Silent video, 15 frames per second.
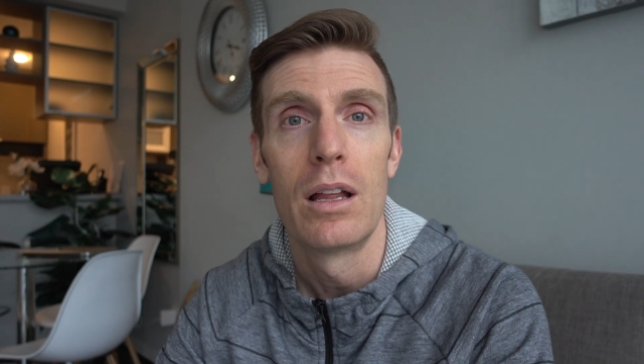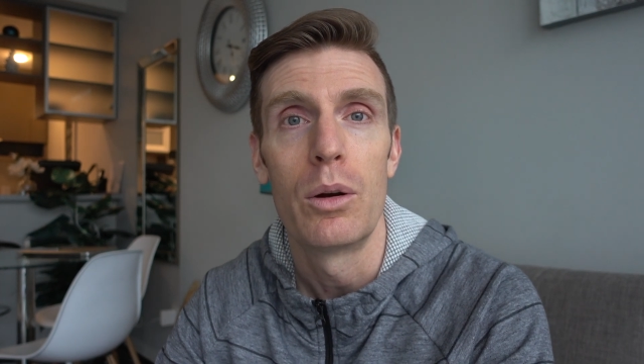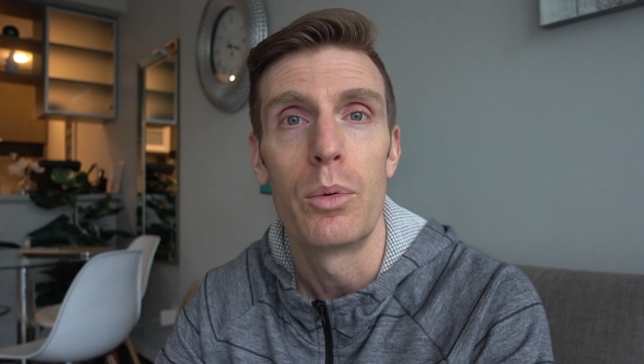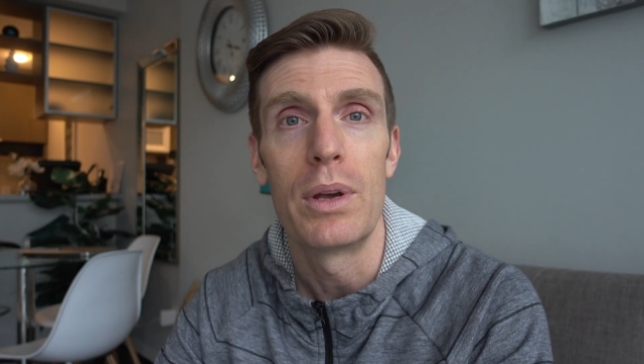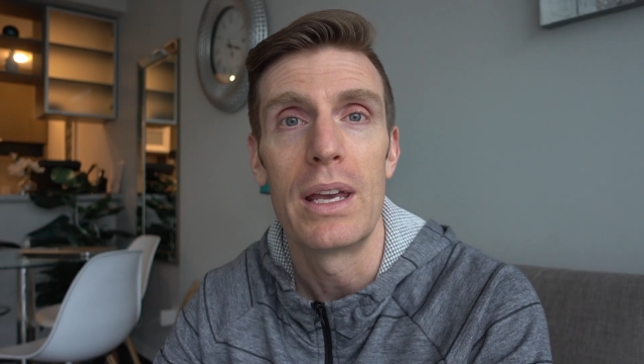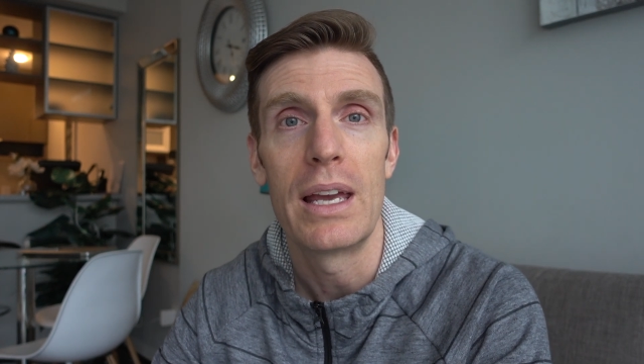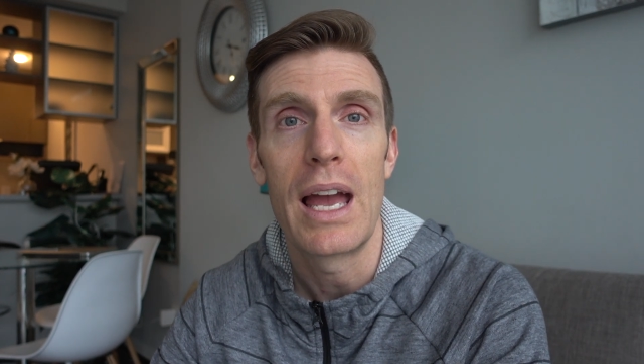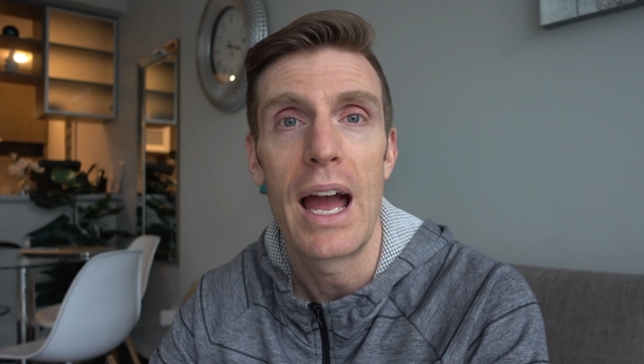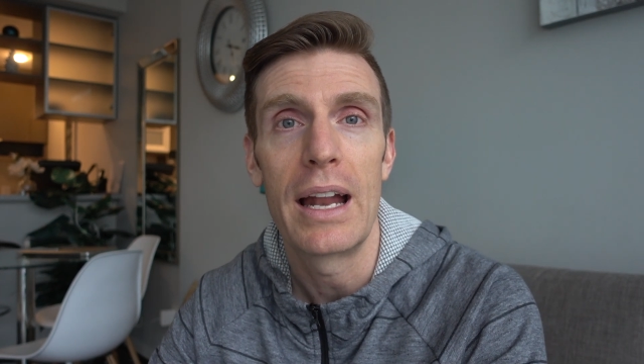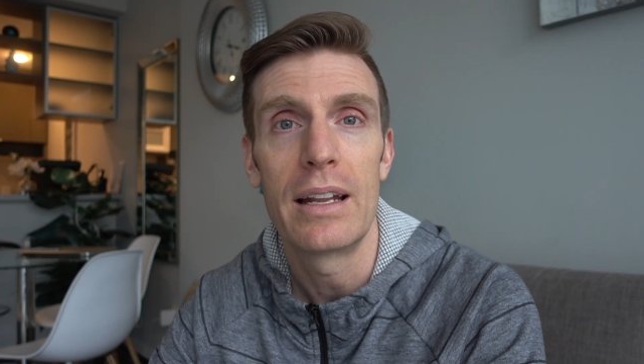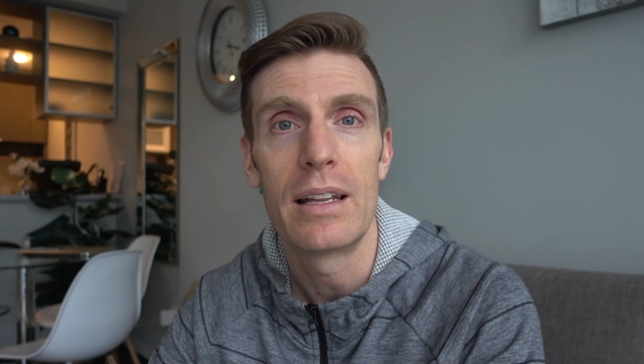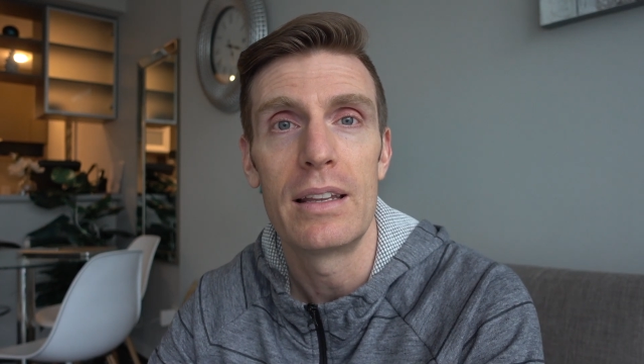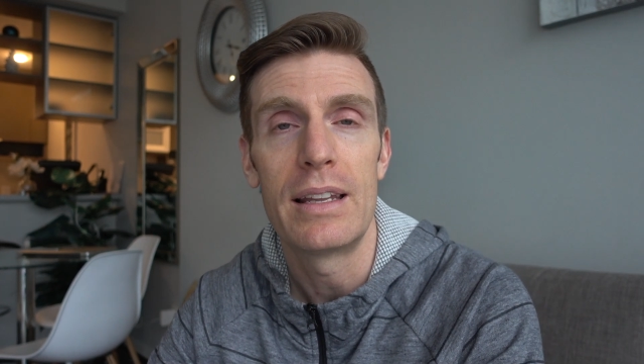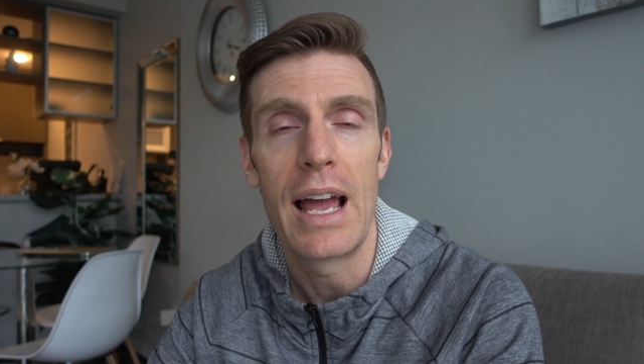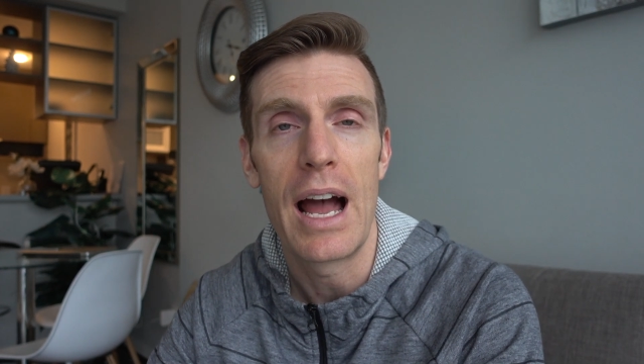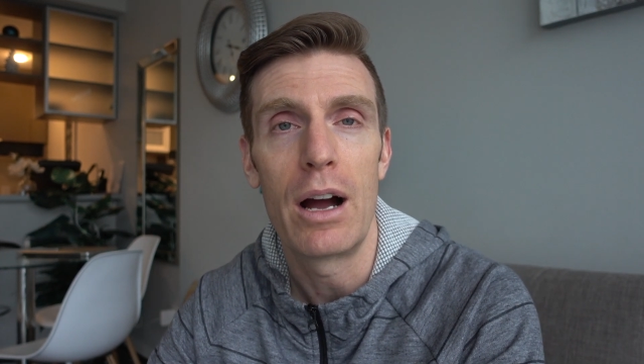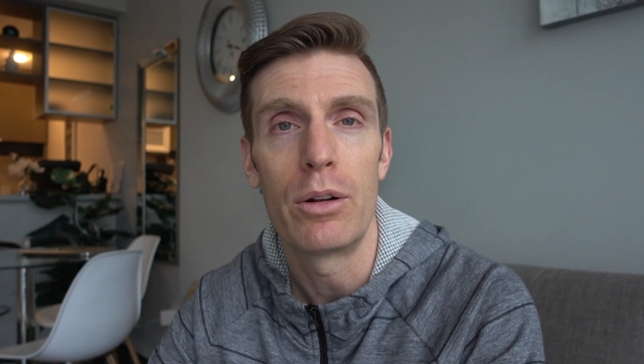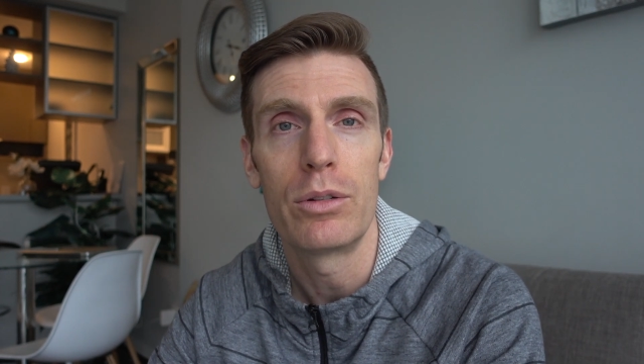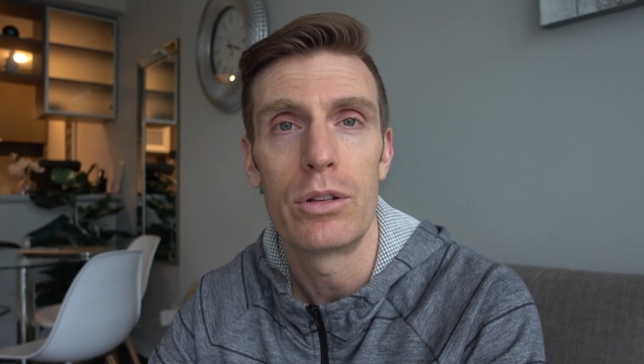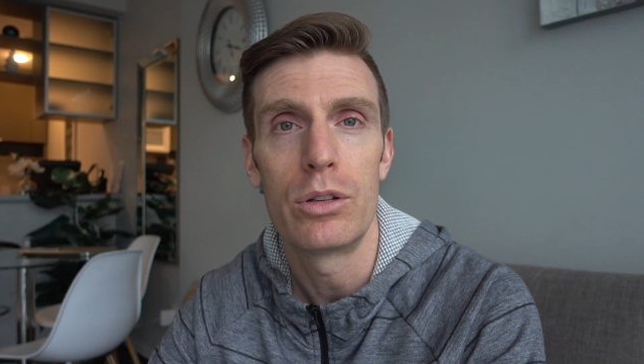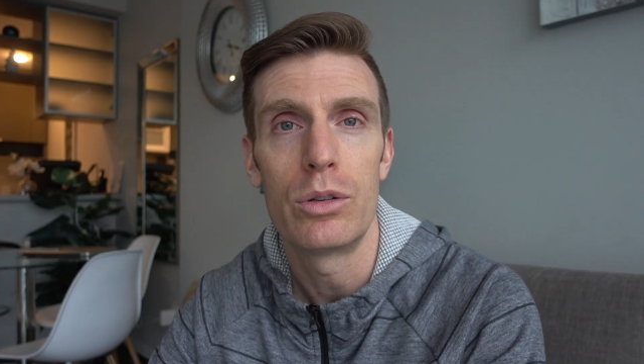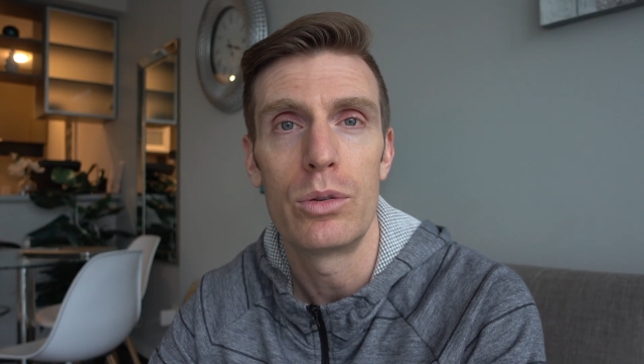we headed
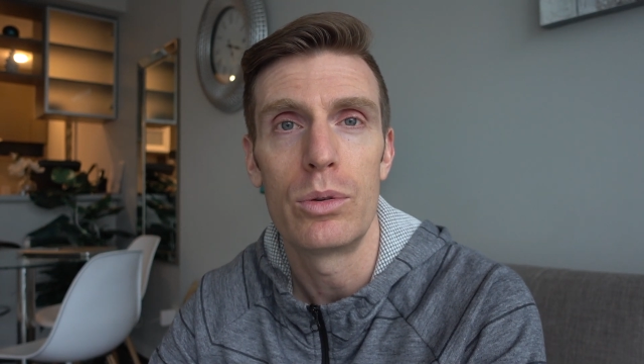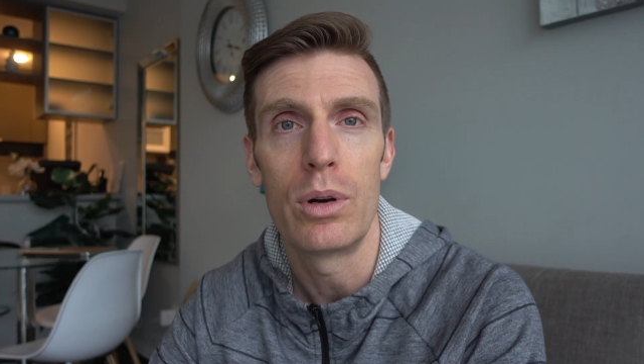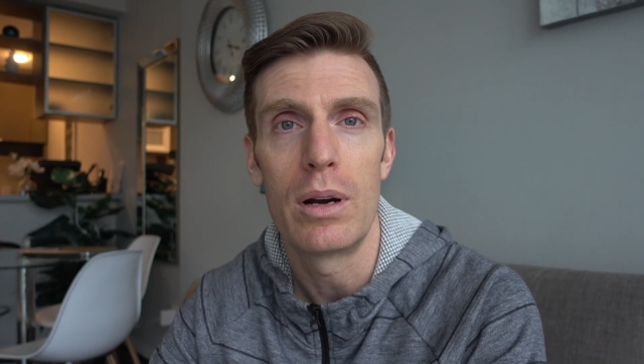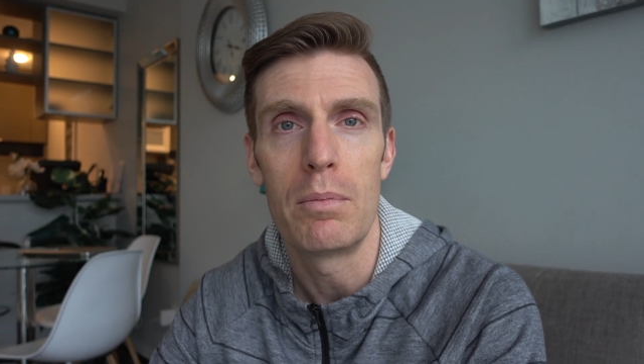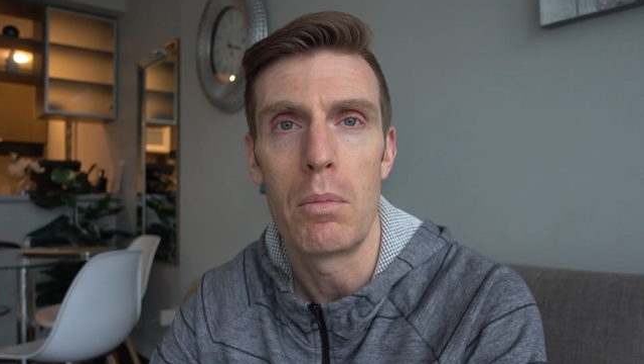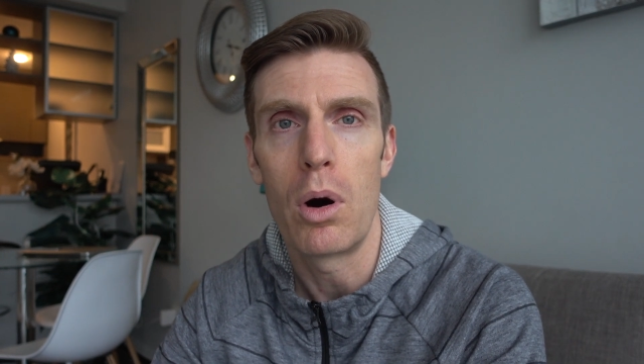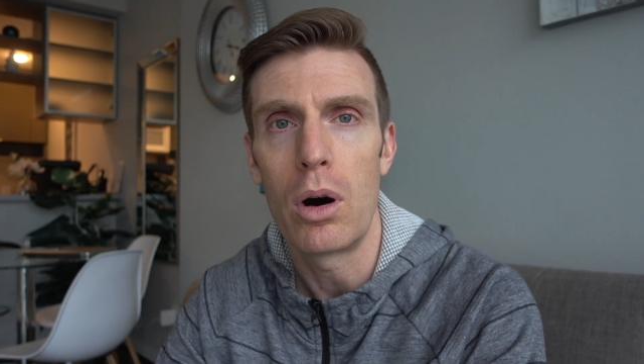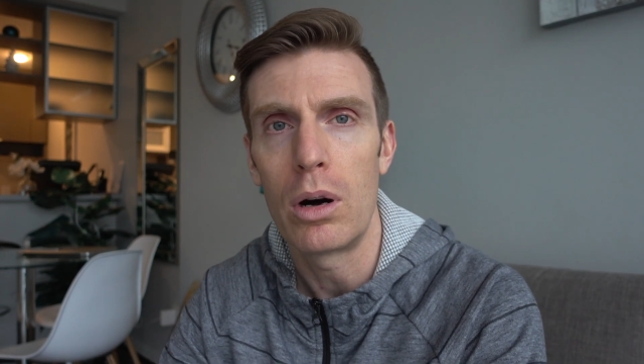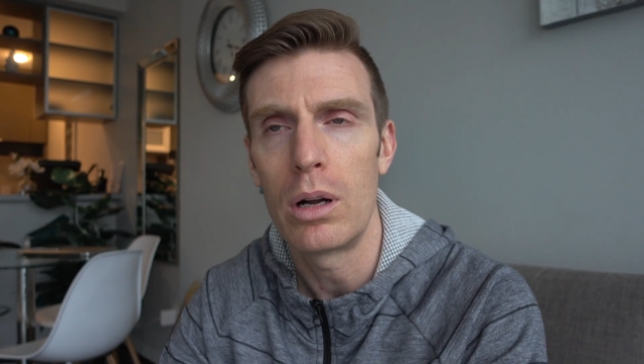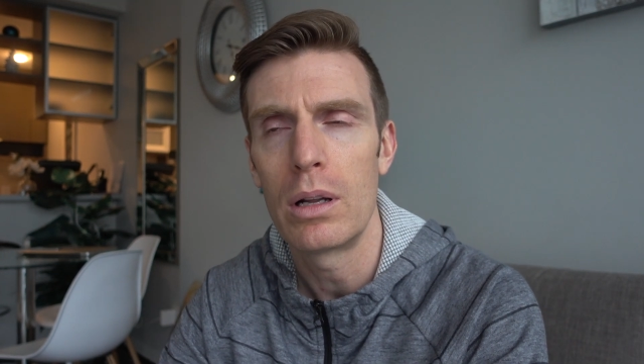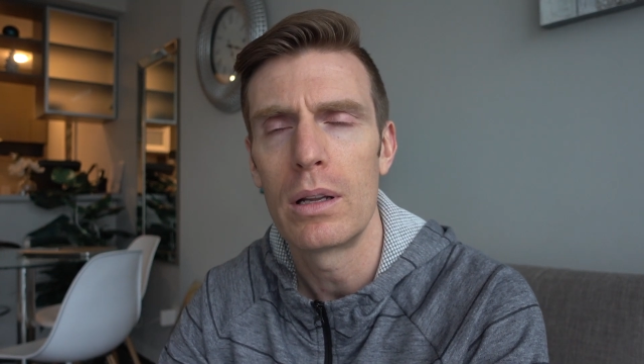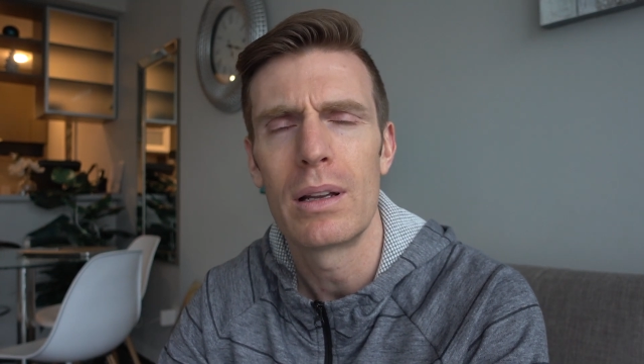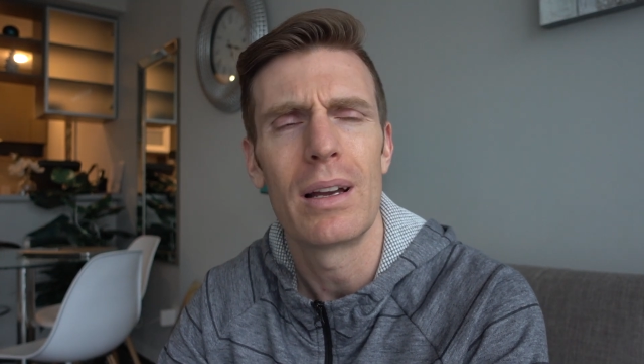down to a mall.